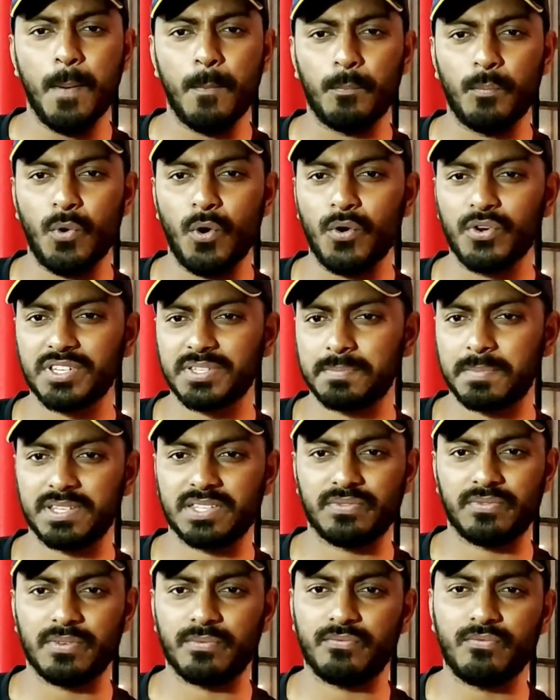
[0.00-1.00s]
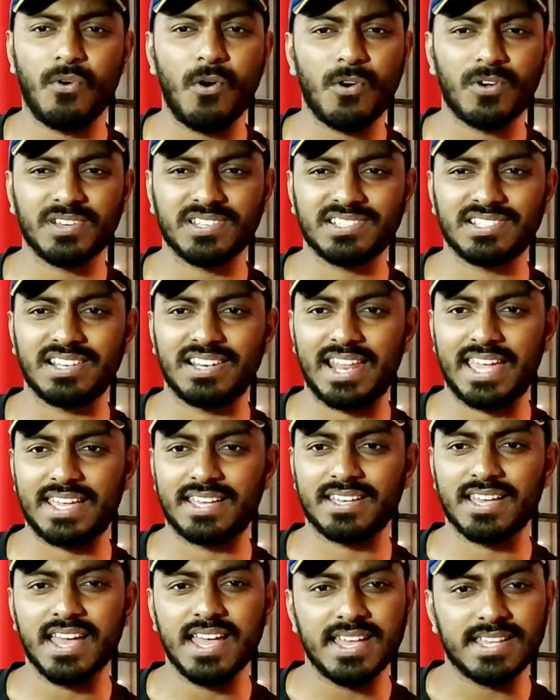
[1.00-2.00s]
more specific focus
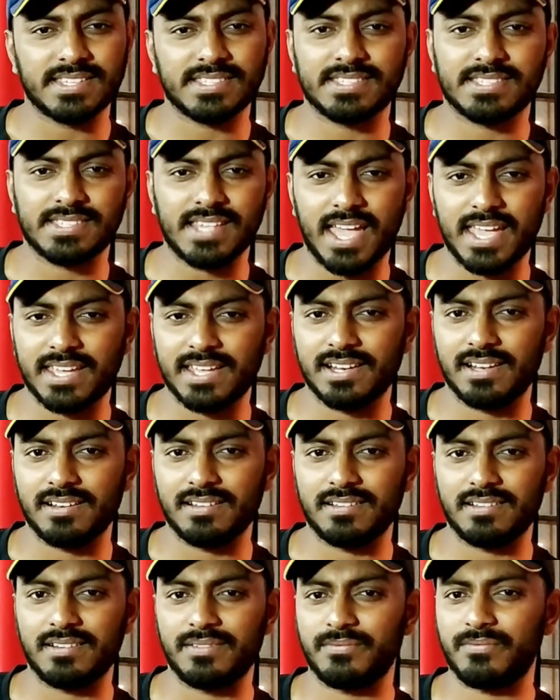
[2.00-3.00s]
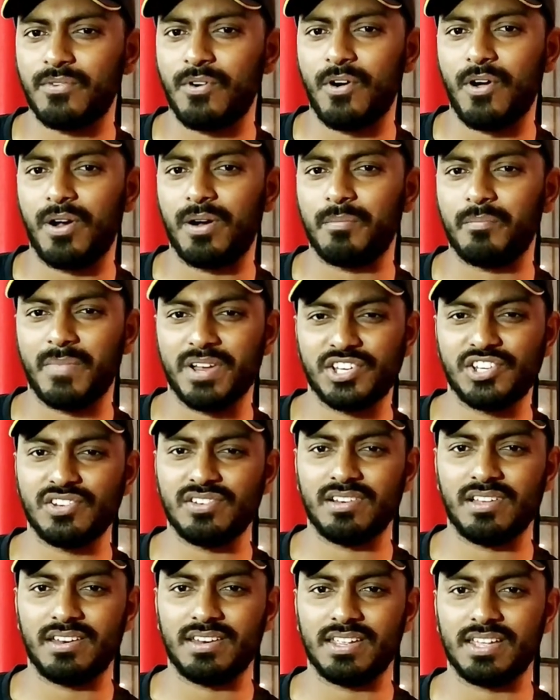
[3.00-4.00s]
like scikit-learn for
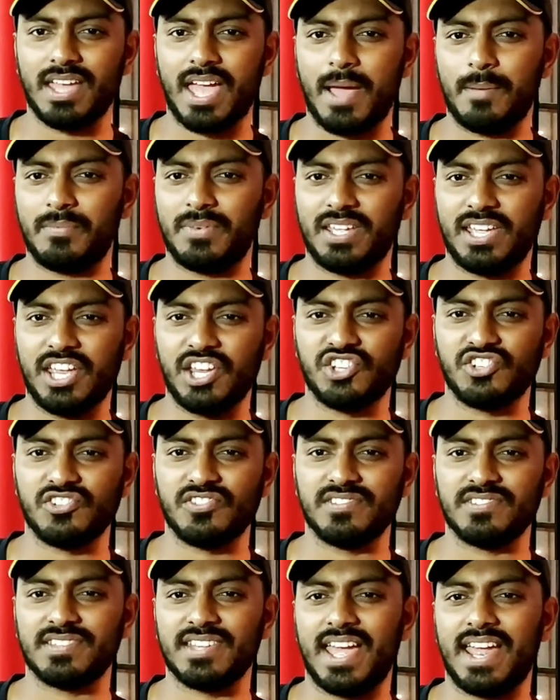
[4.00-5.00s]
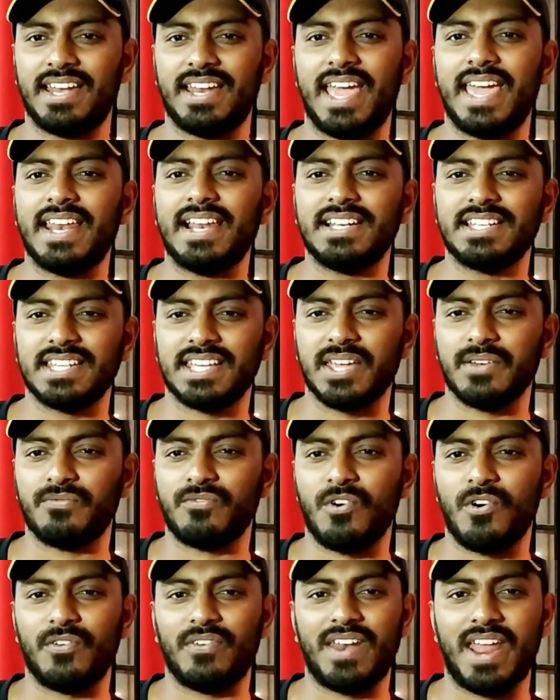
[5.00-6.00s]
machine learning applications and NLTK
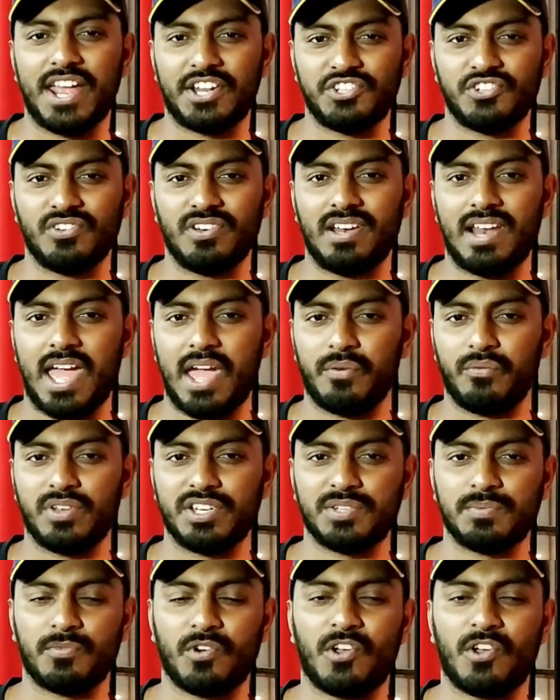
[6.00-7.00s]
for natural language